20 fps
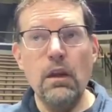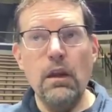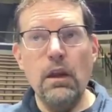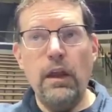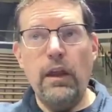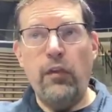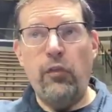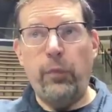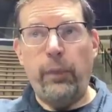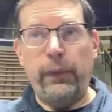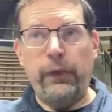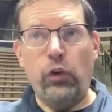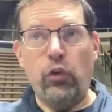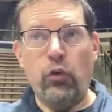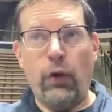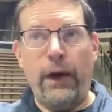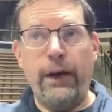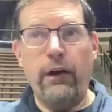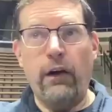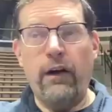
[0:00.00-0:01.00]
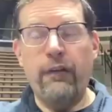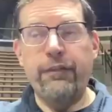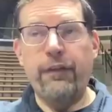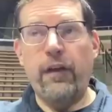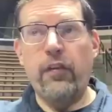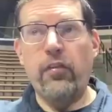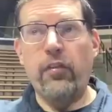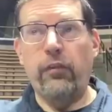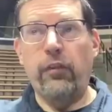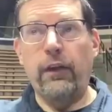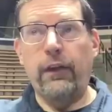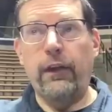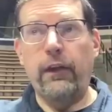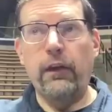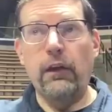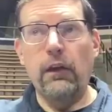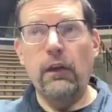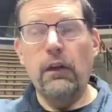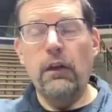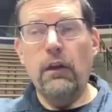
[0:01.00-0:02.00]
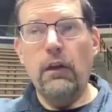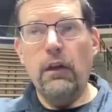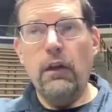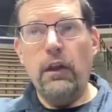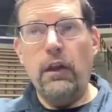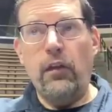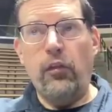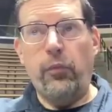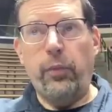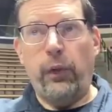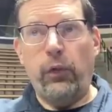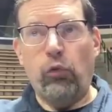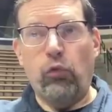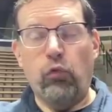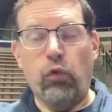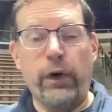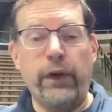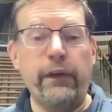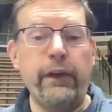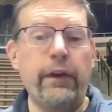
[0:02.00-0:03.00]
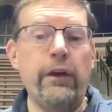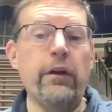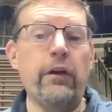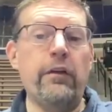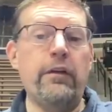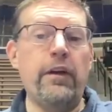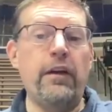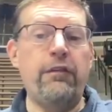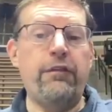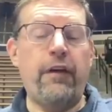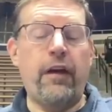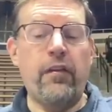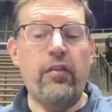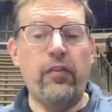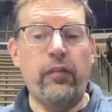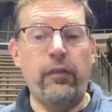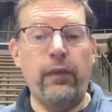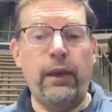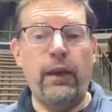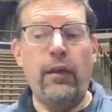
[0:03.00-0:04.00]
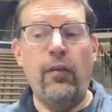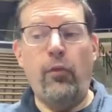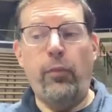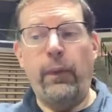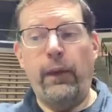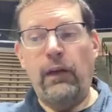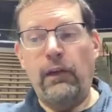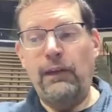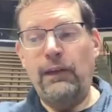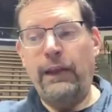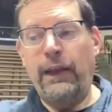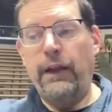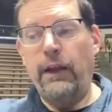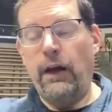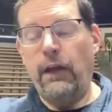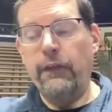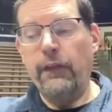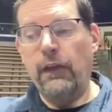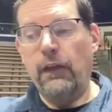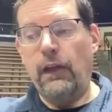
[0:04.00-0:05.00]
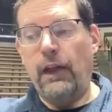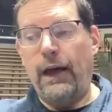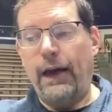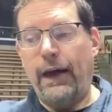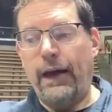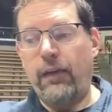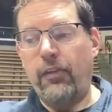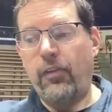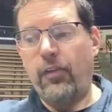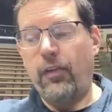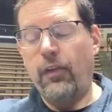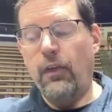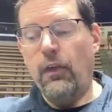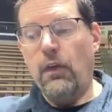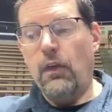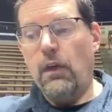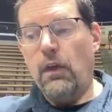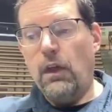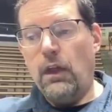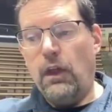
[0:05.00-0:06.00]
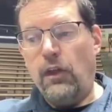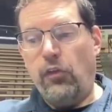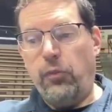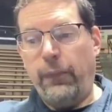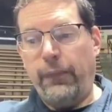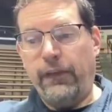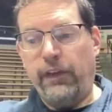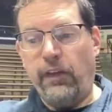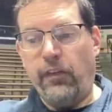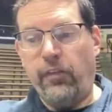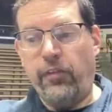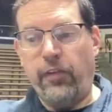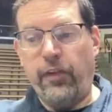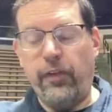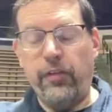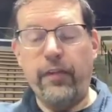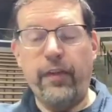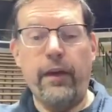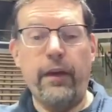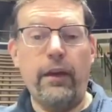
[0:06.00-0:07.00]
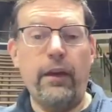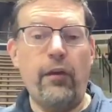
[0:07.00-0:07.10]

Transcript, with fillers: He's been great offensively. He's been really good defensively. He's been elite on the glass. He's been consistent.